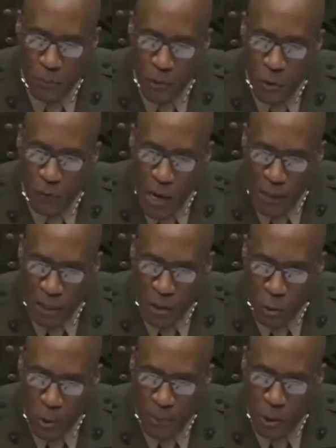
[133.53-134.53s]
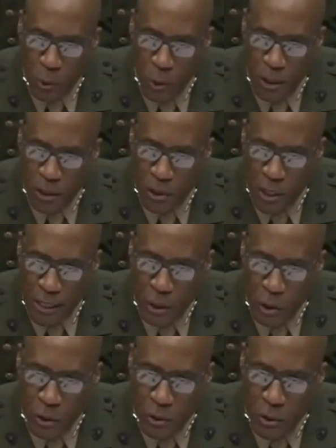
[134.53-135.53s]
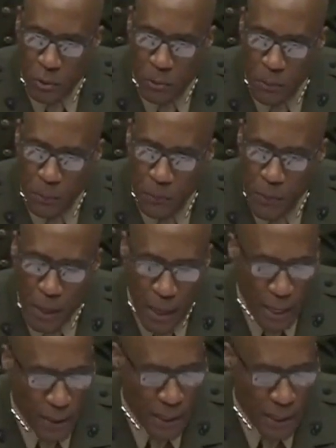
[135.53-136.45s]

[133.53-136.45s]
to violent extremist organizations. And